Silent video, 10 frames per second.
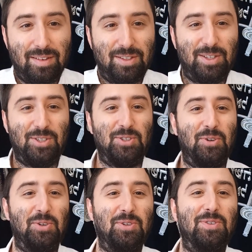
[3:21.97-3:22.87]
Can I show
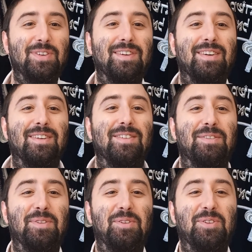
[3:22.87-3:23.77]
you?
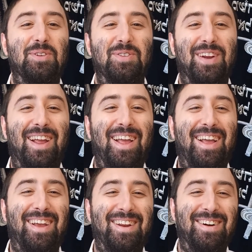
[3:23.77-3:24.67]
I'm not really wearing
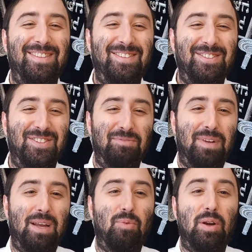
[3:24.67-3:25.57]
an undershirt, but
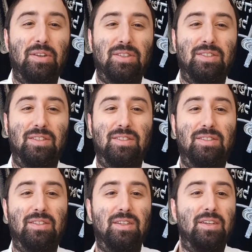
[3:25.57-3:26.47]
I am wearing tzitzis.
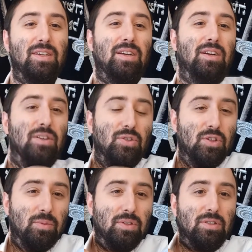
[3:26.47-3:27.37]
Yeah, I'll show
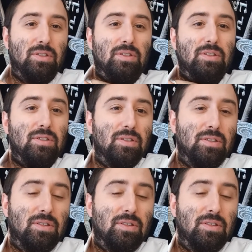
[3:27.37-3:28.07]
you my tzitzis.